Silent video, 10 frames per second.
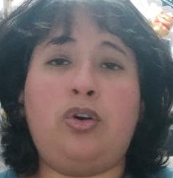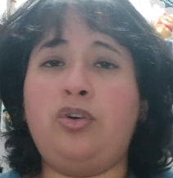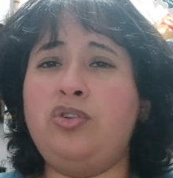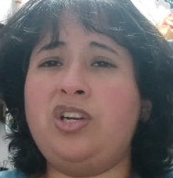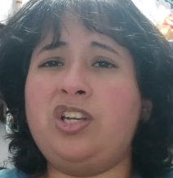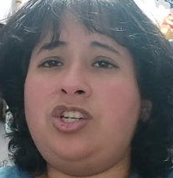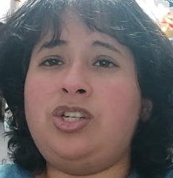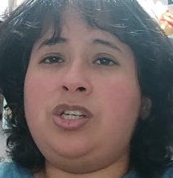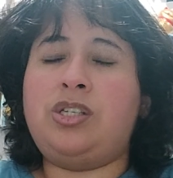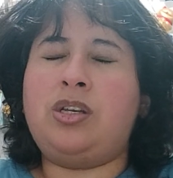or you can
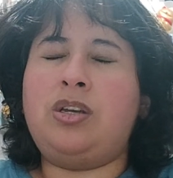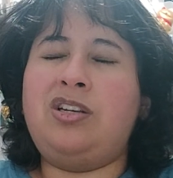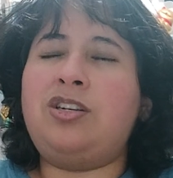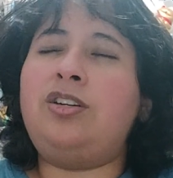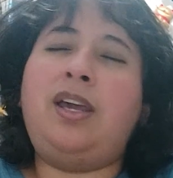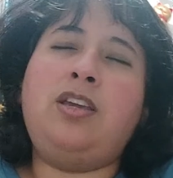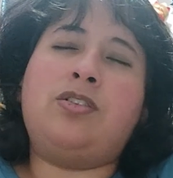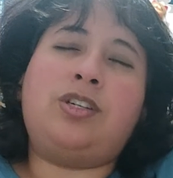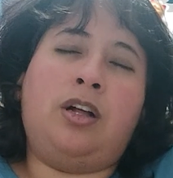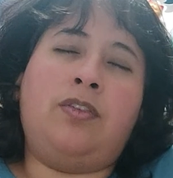just entertain
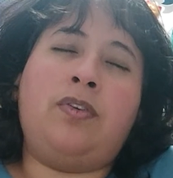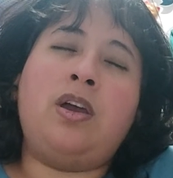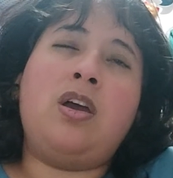yourself,